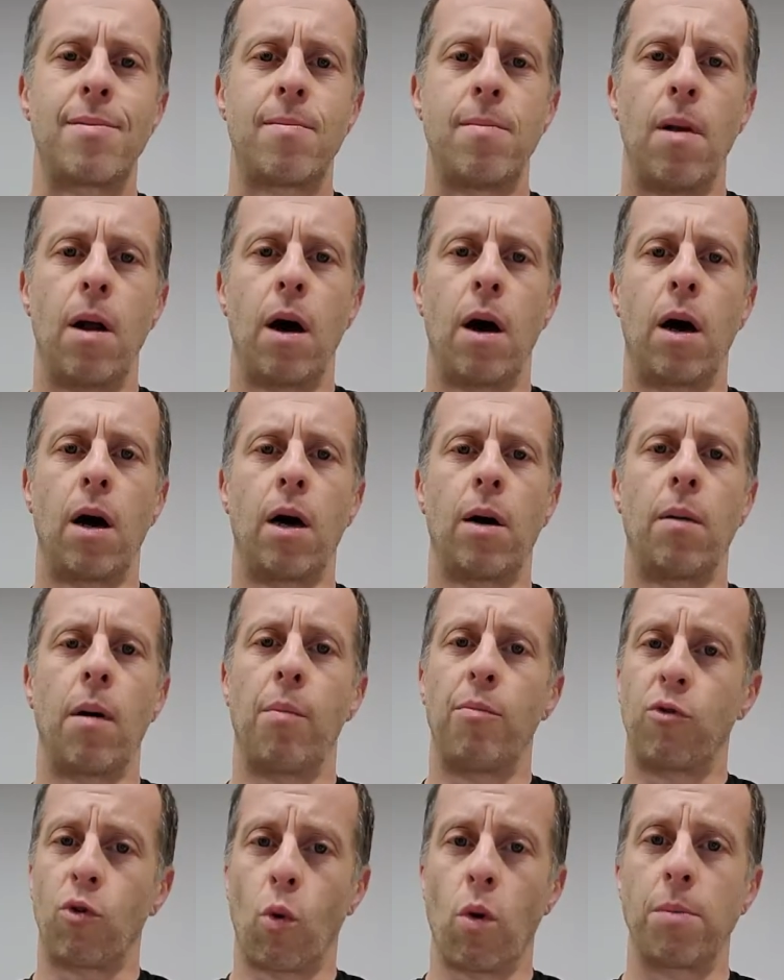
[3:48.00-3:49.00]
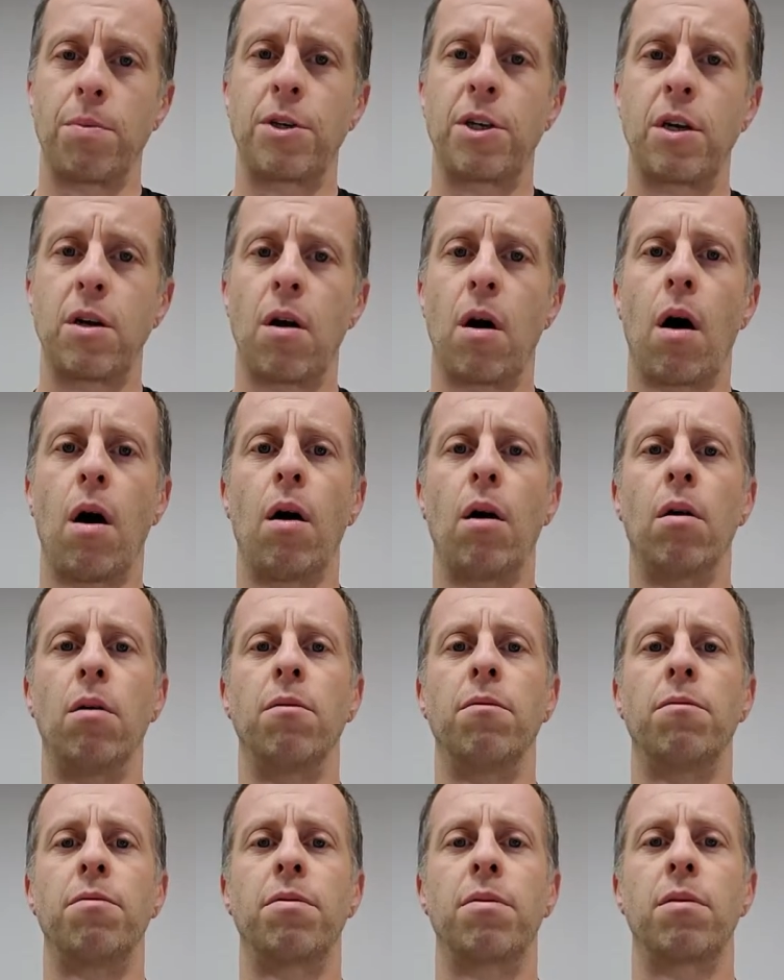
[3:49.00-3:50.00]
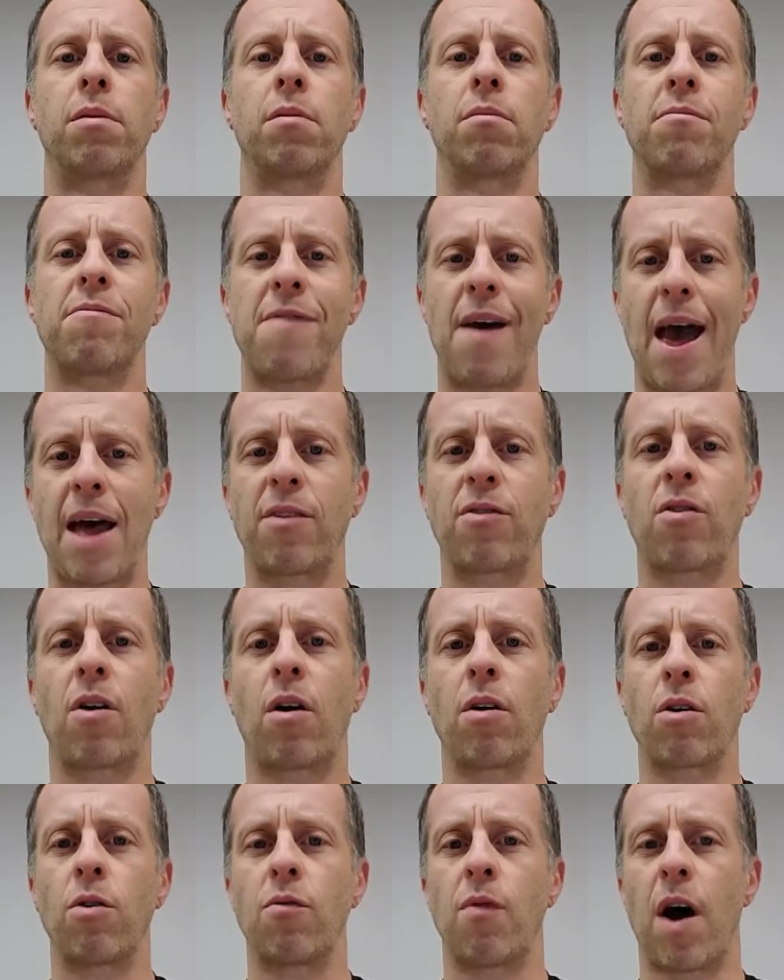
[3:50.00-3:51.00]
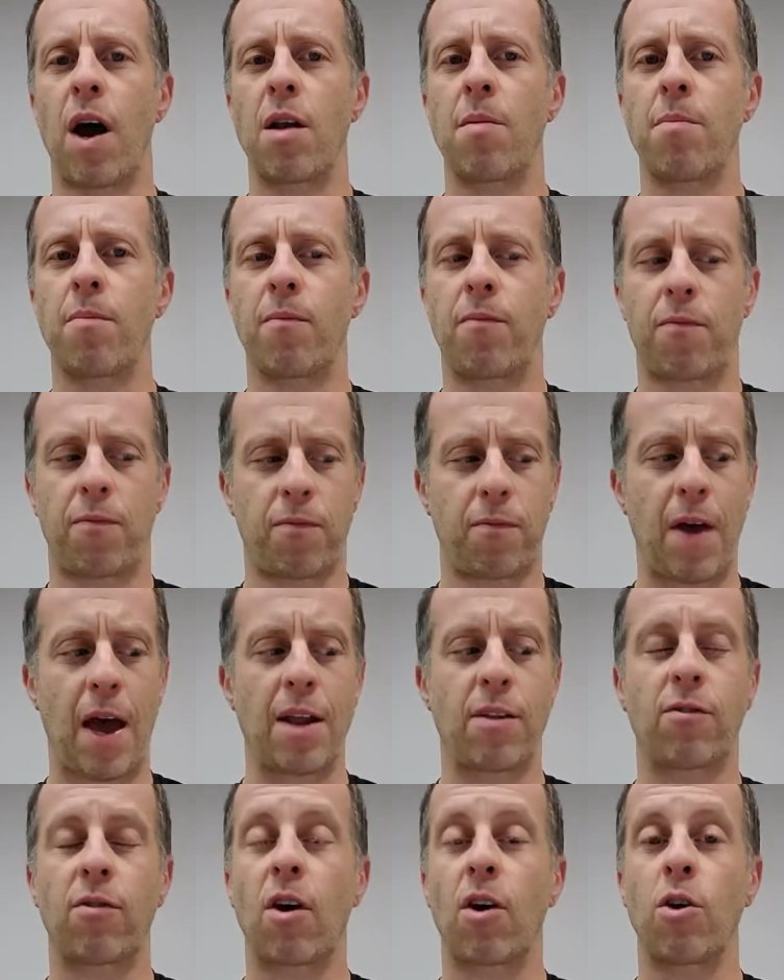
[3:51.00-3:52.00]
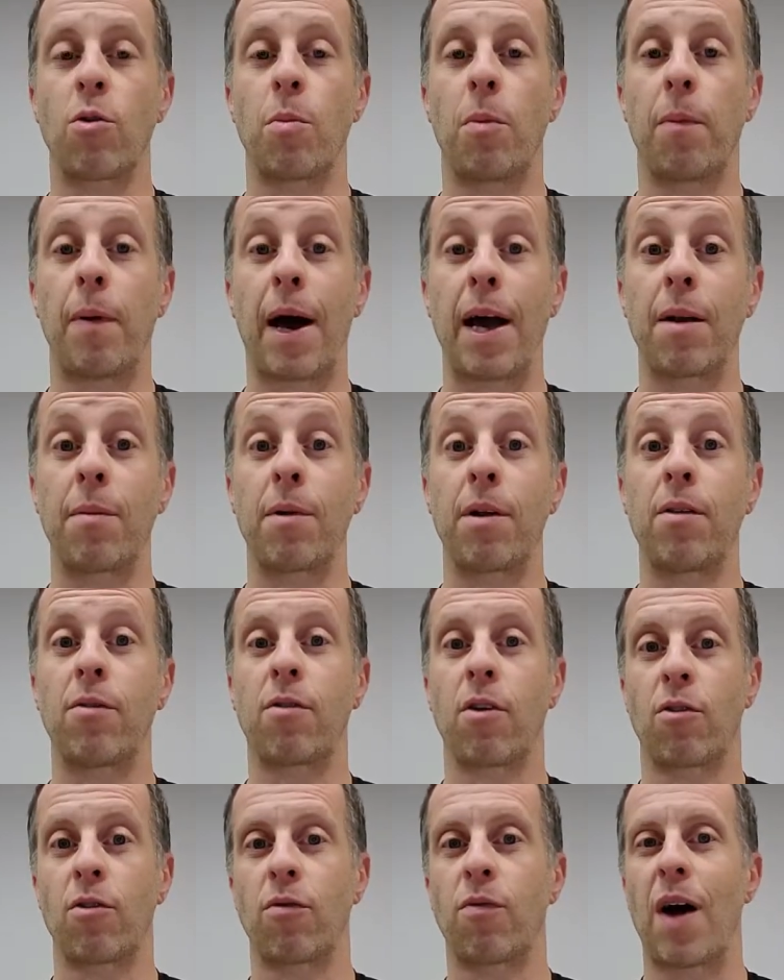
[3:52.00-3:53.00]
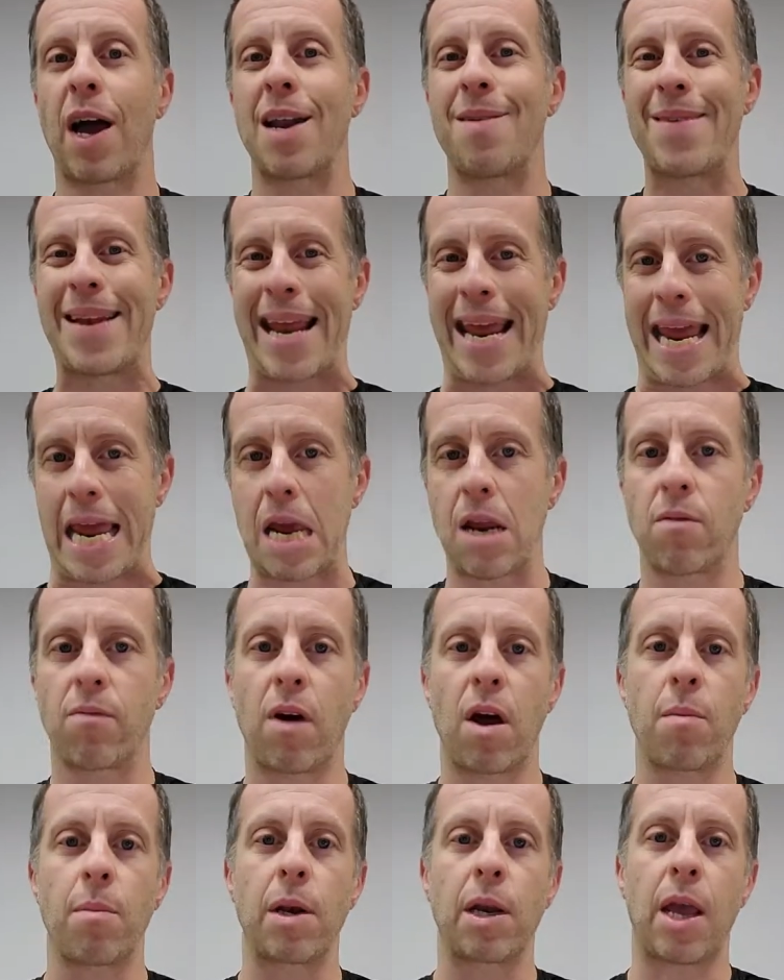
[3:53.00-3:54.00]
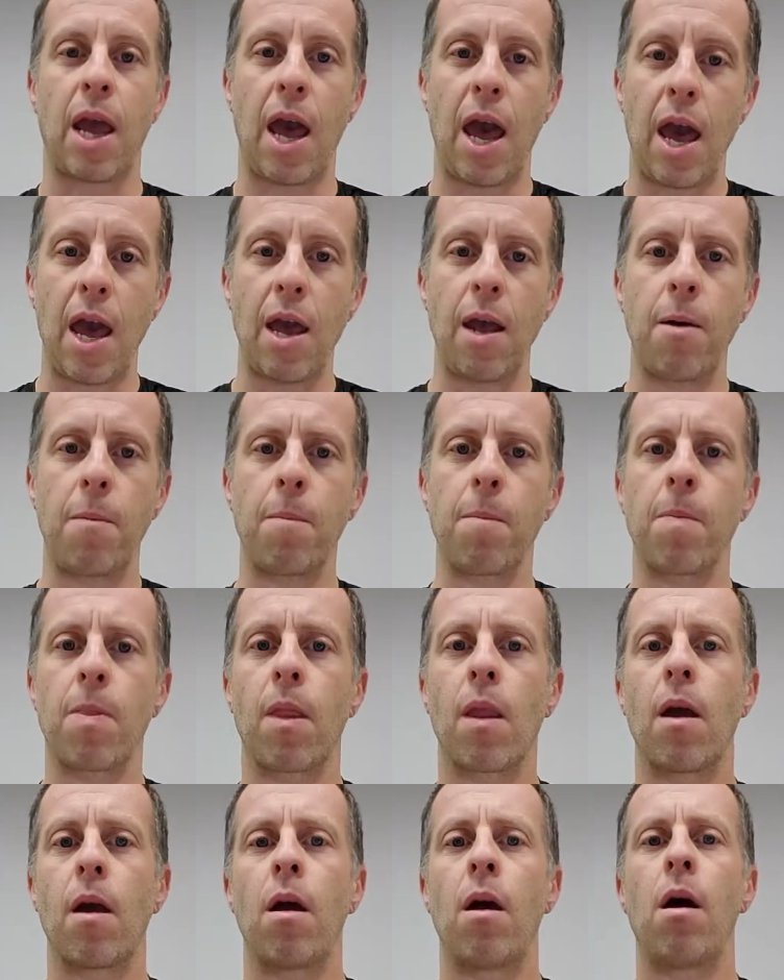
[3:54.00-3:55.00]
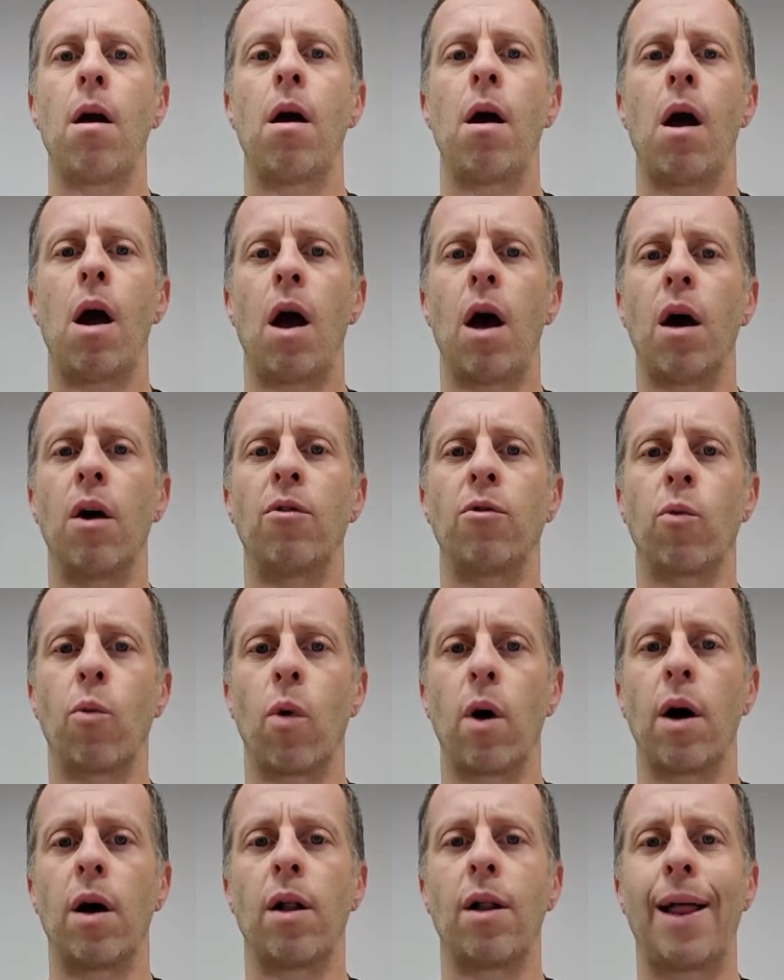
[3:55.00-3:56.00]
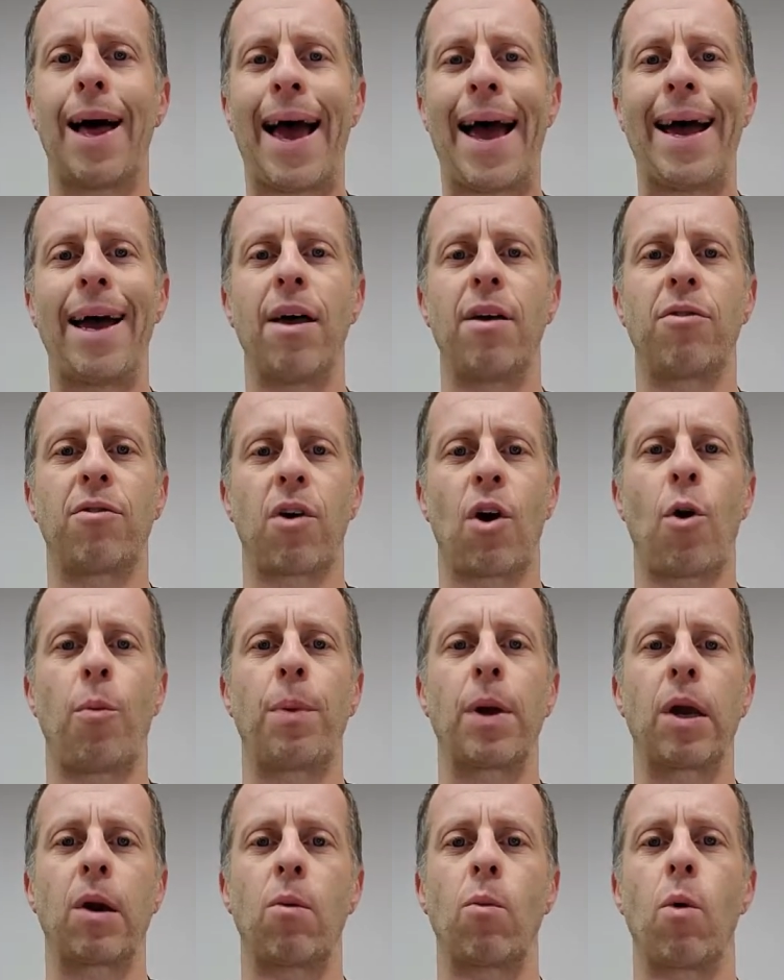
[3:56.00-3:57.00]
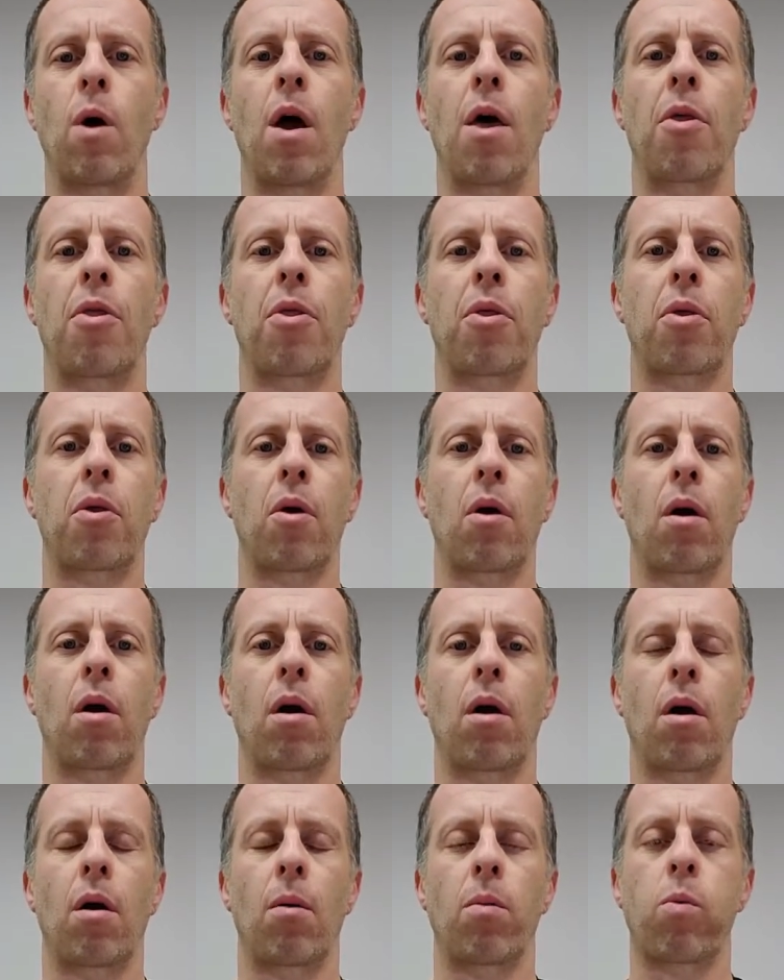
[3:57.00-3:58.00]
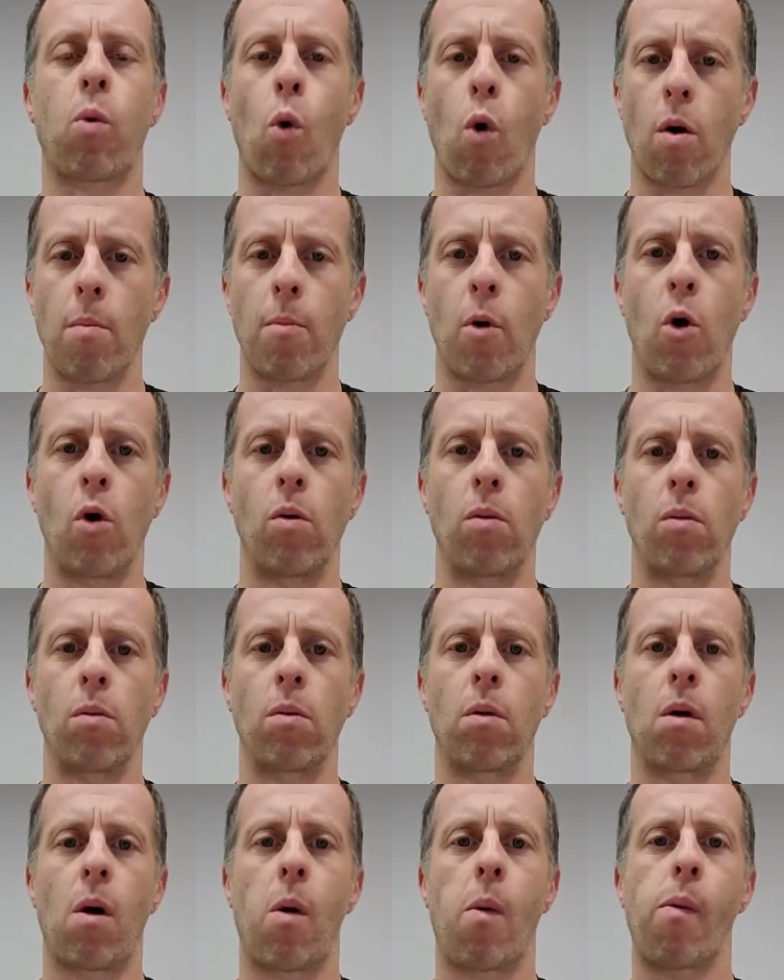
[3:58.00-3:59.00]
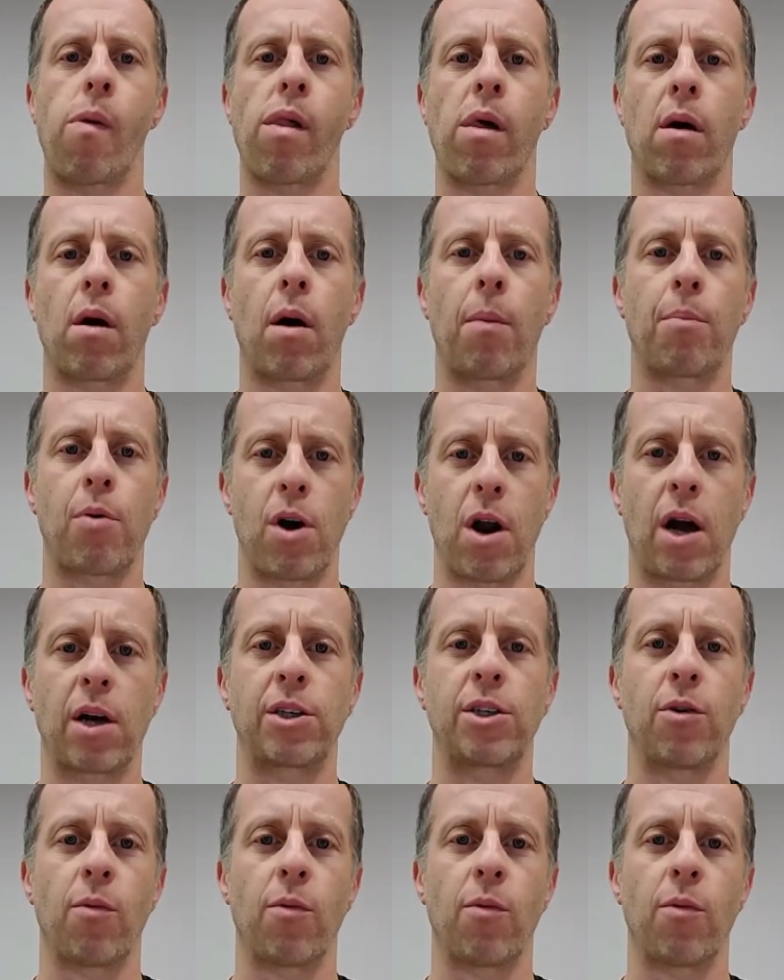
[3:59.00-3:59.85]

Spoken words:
absorption of fat-soluble vitamins such as vitamin E and vitamin K, as well as helping with hormone production